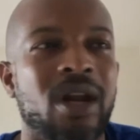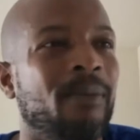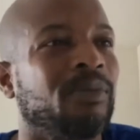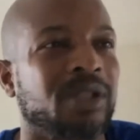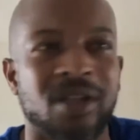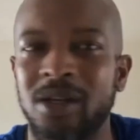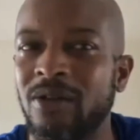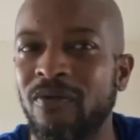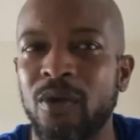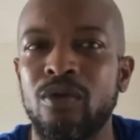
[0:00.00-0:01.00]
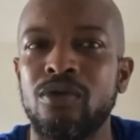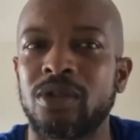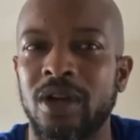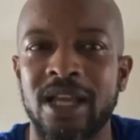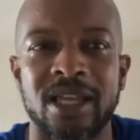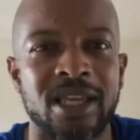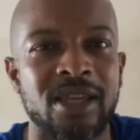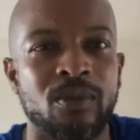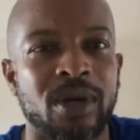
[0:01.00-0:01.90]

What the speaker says: I'm stealing food so they can eat